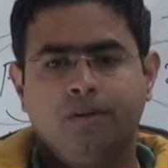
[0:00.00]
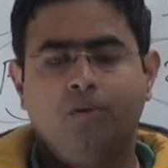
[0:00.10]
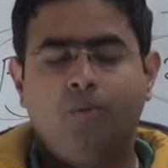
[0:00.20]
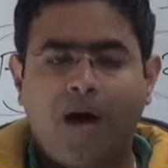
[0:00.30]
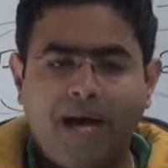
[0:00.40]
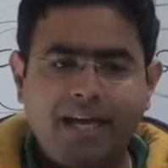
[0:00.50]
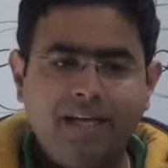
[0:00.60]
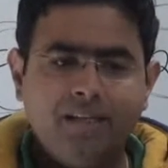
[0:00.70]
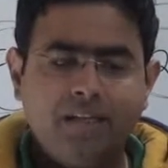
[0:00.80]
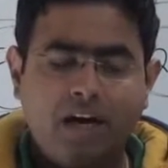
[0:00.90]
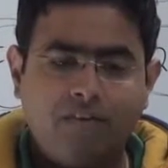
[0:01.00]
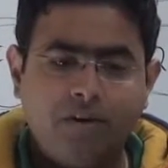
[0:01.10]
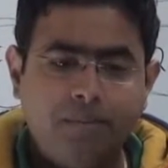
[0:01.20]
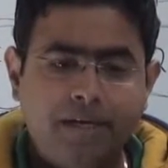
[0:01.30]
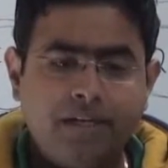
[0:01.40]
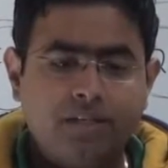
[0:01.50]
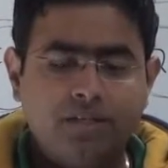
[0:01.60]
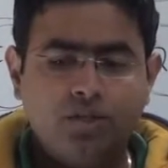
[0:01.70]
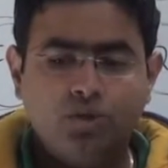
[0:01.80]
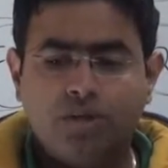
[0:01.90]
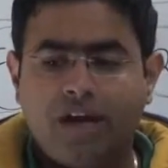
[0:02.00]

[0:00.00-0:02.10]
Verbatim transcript: Now why the government should